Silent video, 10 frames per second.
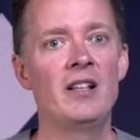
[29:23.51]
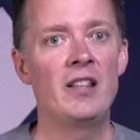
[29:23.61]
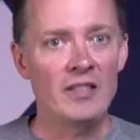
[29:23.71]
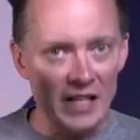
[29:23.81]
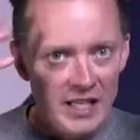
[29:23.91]

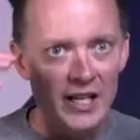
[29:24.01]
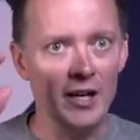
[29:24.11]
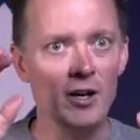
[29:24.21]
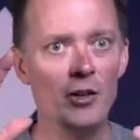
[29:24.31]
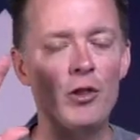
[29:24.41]
that they
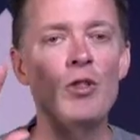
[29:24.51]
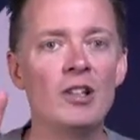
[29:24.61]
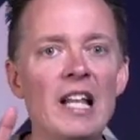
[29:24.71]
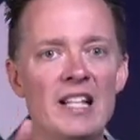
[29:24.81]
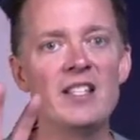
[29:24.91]
hear through the
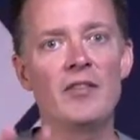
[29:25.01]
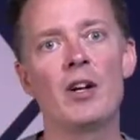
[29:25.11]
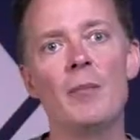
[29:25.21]
lens of their